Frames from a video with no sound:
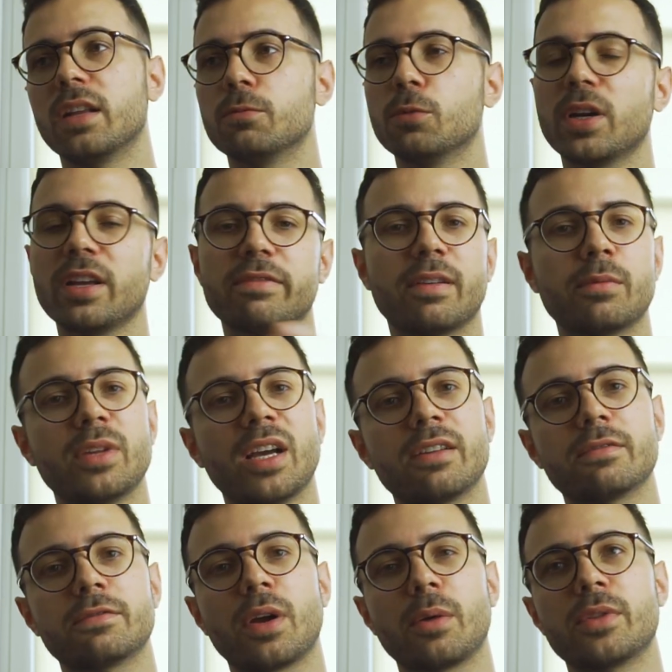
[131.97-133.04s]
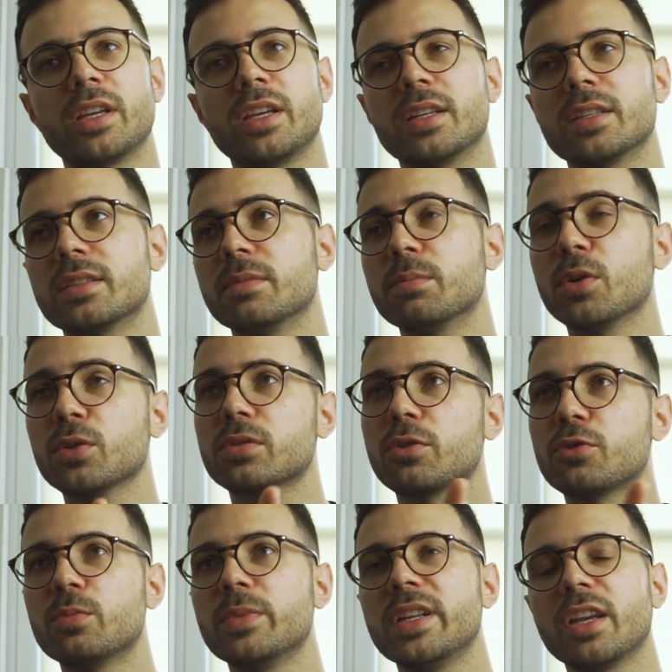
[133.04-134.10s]
And what I found out throughout the years, the more
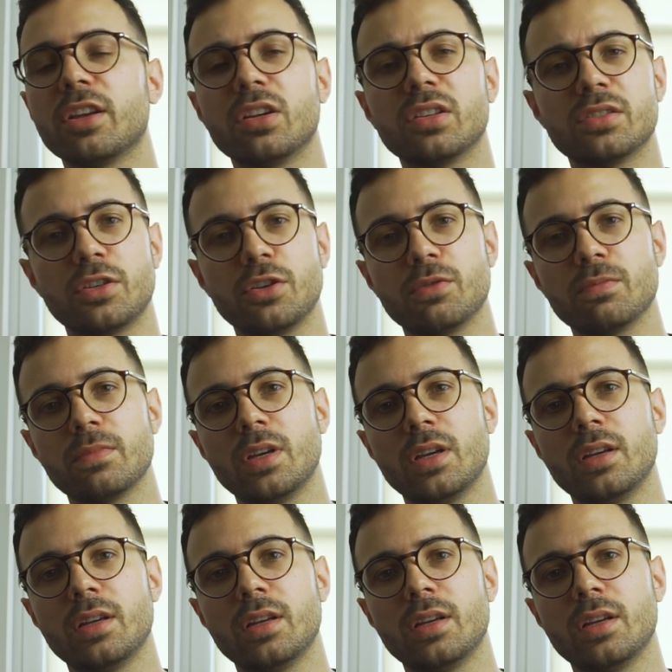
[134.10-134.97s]
social media you consume,